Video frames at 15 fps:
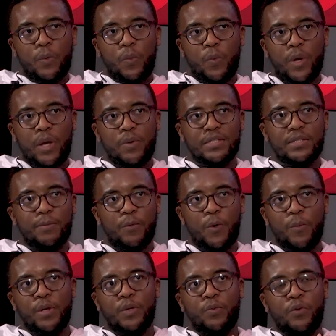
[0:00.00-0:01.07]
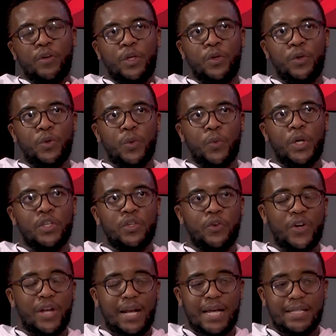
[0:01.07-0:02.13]
Where was the moment when you
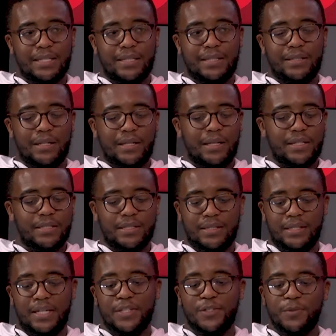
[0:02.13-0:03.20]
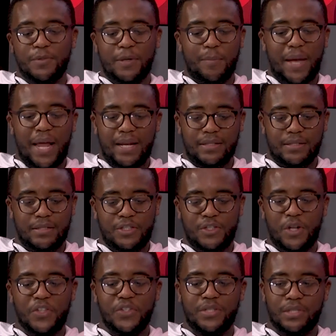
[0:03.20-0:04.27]
realize that listen, there needs to be a balance. It's
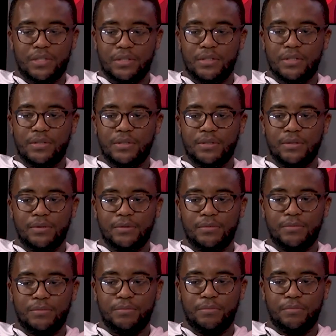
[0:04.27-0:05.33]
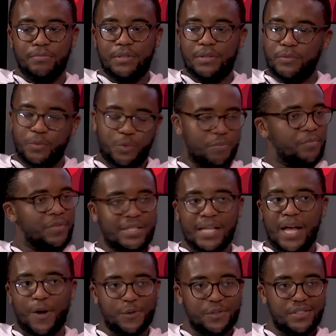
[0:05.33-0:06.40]
not just
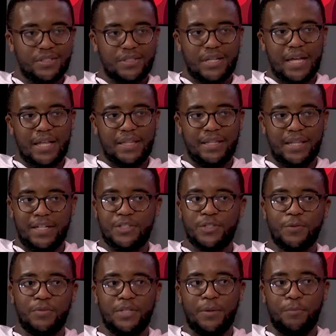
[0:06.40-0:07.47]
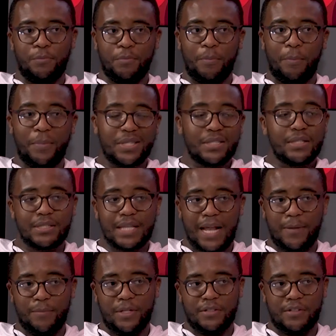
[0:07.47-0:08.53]
sound. There needs to be the business
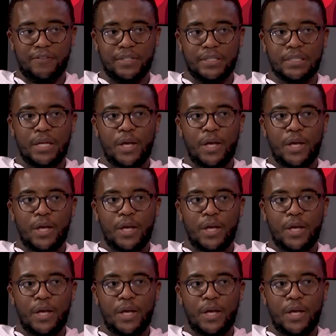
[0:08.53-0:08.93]
element of it.